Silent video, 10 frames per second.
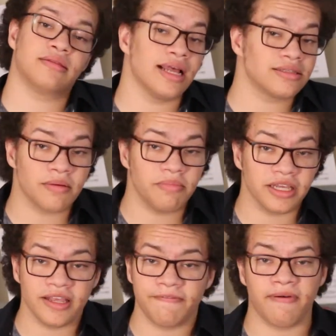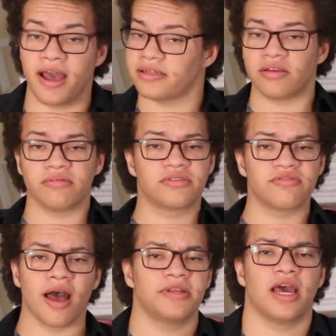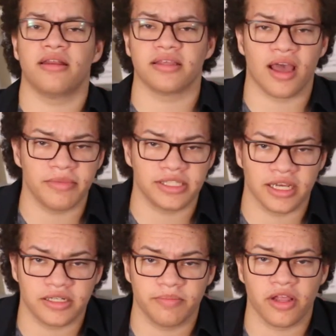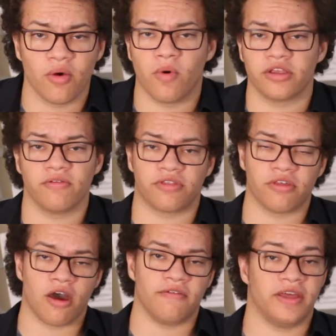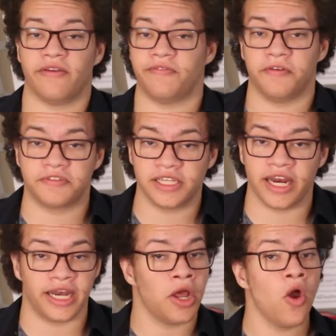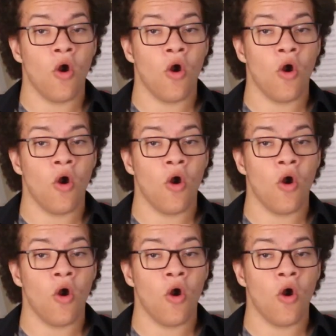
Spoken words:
that's completely fine. So drop down in the comment section below what you thought of it, if you've seen it,